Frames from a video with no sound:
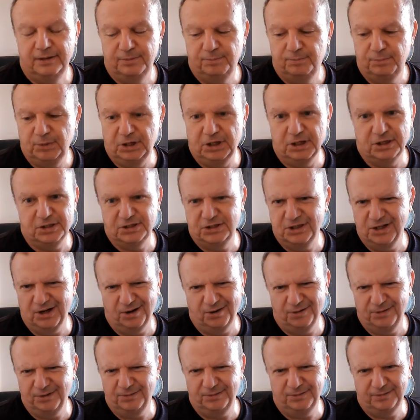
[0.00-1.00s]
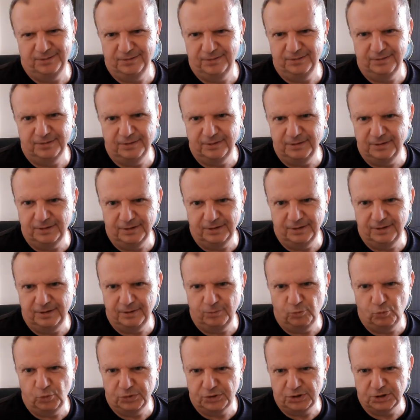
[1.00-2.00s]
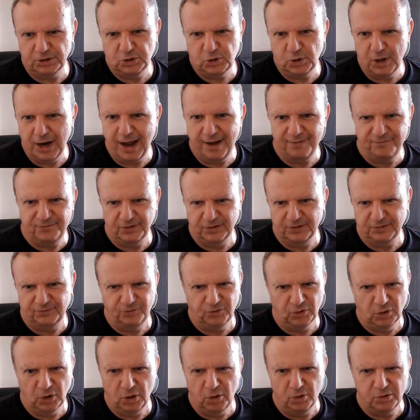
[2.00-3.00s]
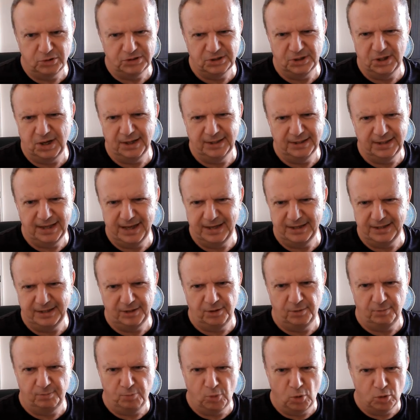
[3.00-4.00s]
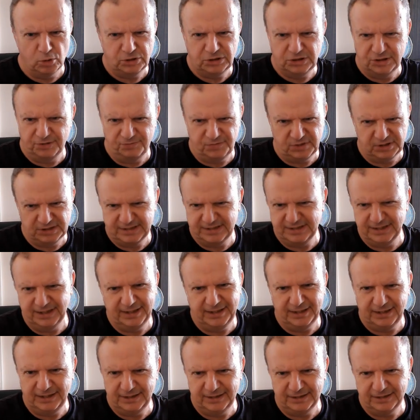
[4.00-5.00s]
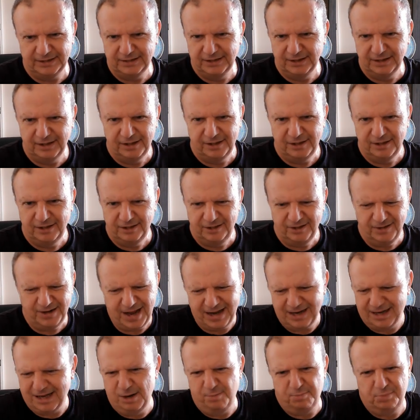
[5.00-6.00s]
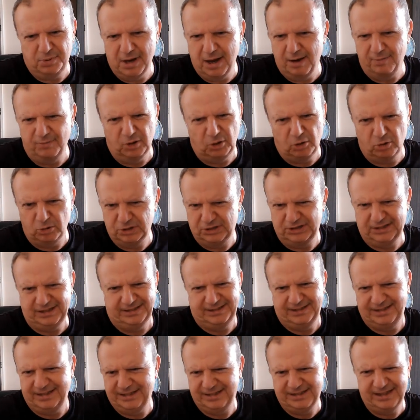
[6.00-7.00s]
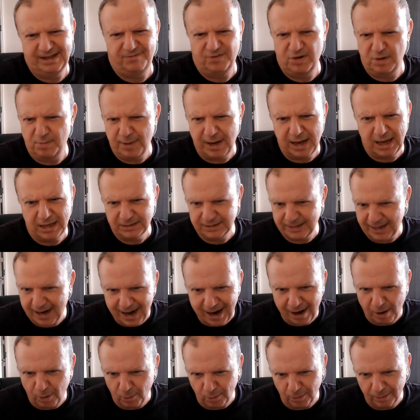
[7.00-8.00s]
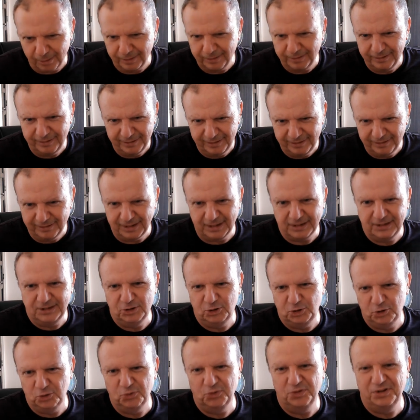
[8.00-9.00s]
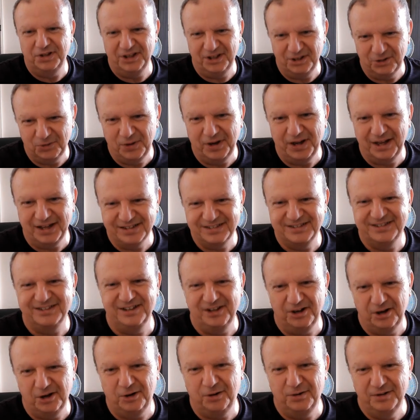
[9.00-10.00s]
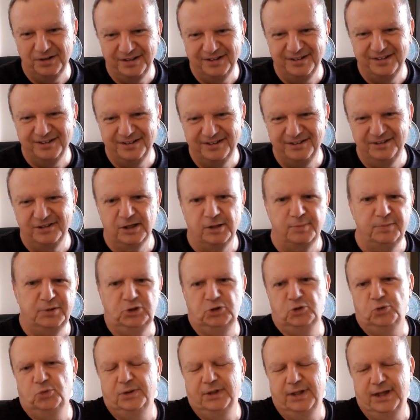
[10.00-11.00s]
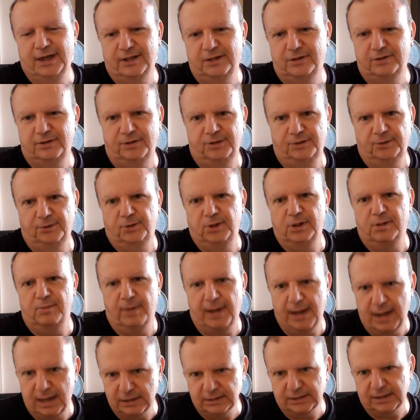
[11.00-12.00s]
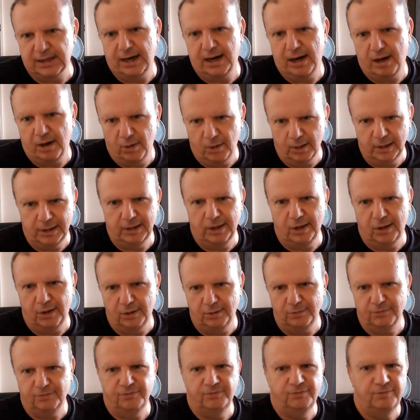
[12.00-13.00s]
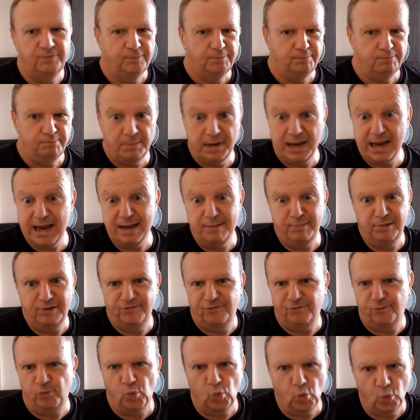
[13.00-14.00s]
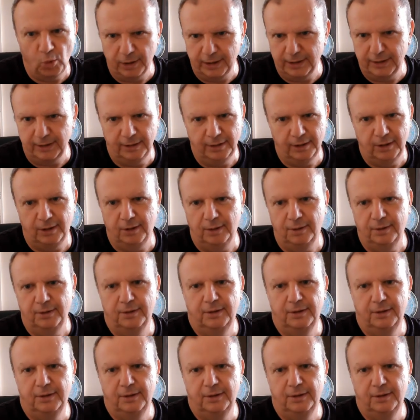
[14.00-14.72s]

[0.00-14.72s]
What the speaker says: Because, you know, they're, with the traffic flows and all that, in most of the cities, you're not going to be able to go 60, 70 miles an hour like you do in the U.S., you know. You're going to be doing like 30 miles an hour, you know, maybe 40, you know.